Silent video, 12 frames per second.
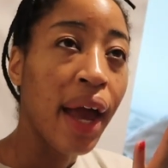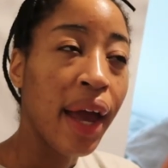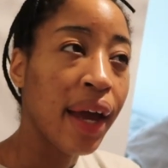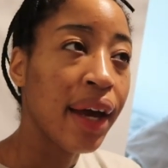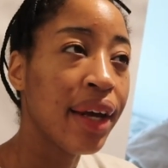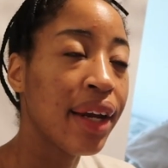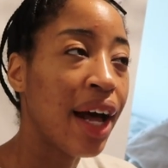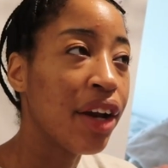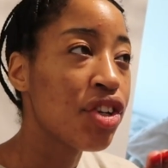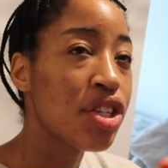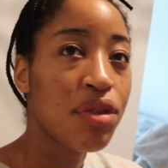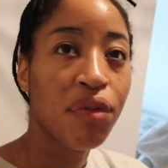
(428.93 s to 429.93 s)
And I
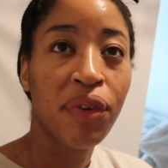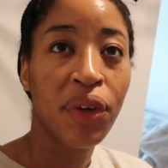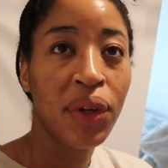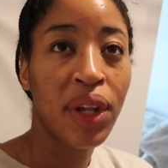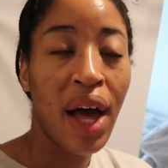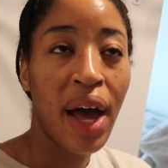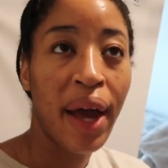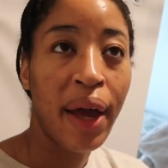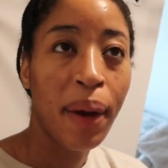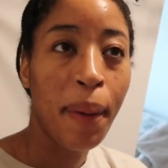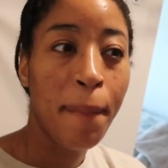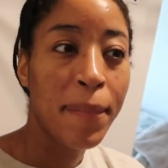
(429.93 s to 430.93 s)
just feel
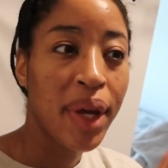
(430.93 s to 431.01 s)
like